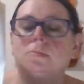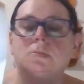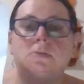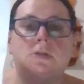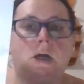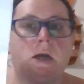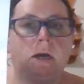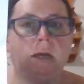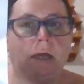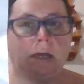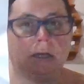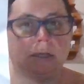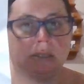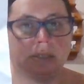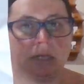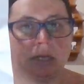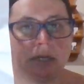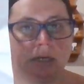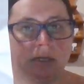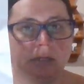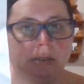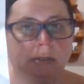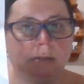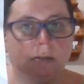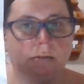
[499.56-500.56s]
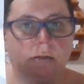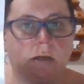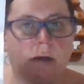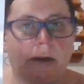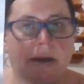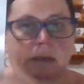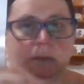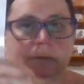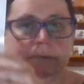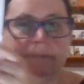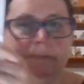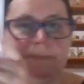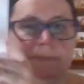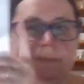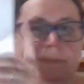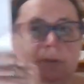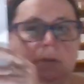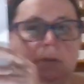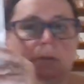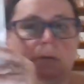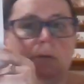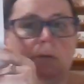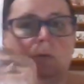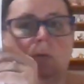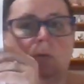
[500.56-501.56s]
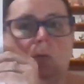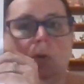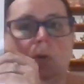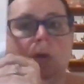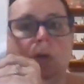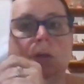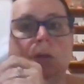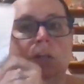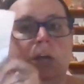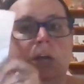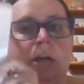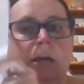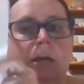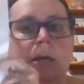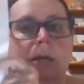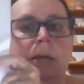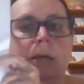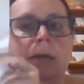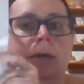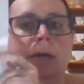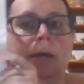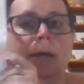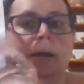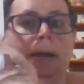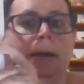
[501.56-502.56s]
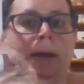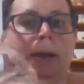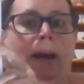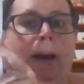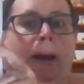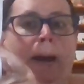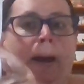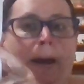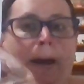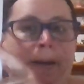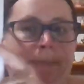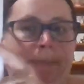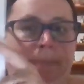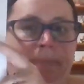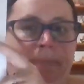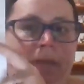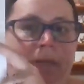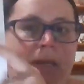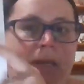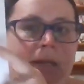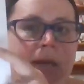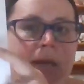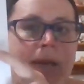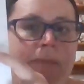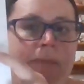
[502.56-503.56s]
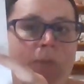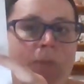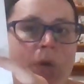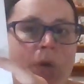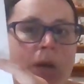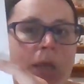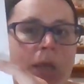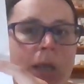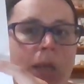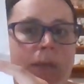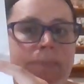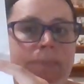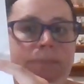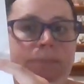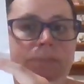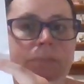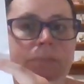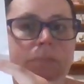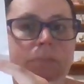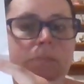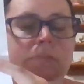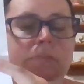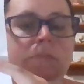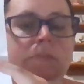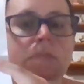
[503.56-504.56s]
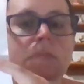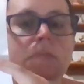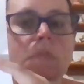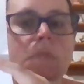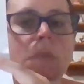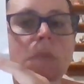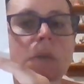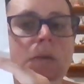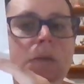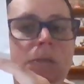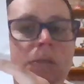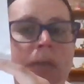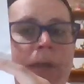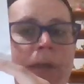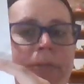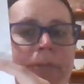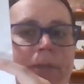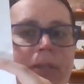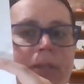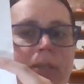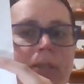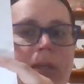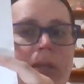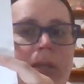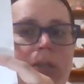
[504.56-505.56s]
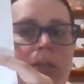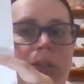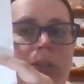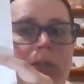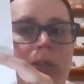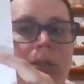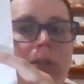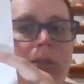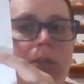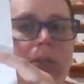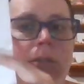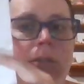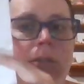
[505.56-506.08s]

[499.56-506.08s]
Donna Gelsinger. Sorry, wrong chart. And I'm working down this section.